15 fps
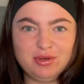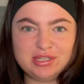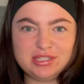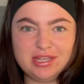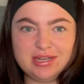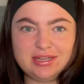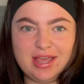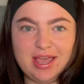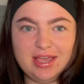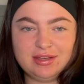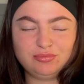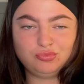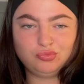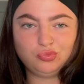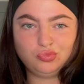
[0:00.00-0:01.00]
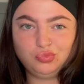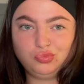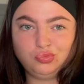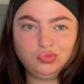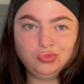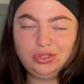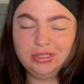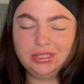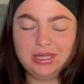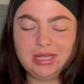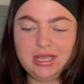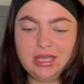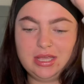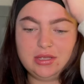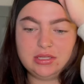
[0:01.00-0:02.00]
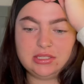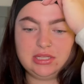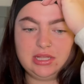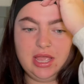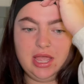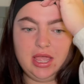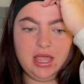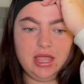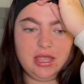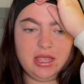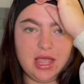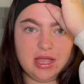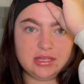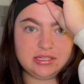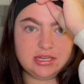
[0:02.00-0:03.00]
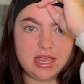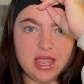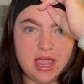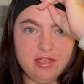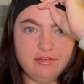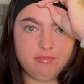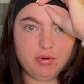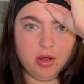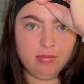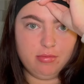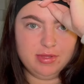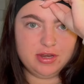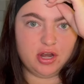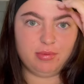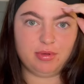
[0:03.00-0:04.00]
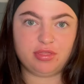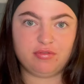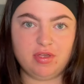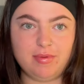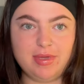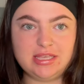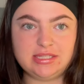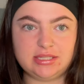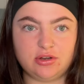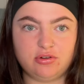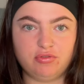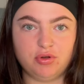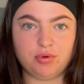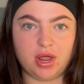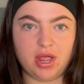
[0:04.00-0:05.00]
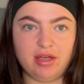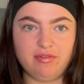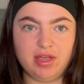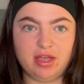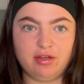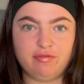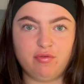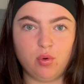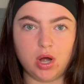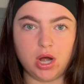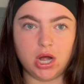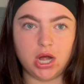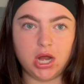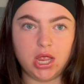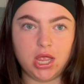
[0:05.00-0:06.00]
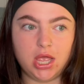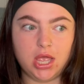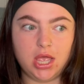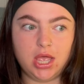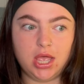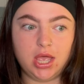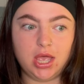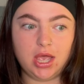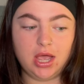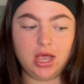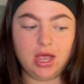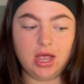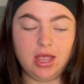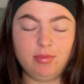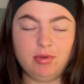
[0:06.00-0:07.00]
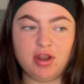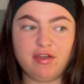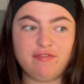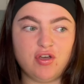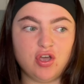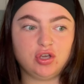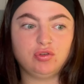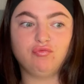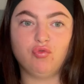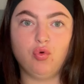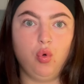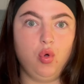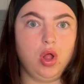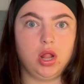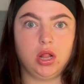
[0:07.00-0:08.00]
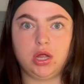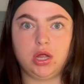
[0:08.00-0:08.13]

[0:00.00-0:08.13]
on a Sunday. Slay. Actually, I've probably done about 3 weeks in a row now, haven't I? Four. I'm on a fucking roll,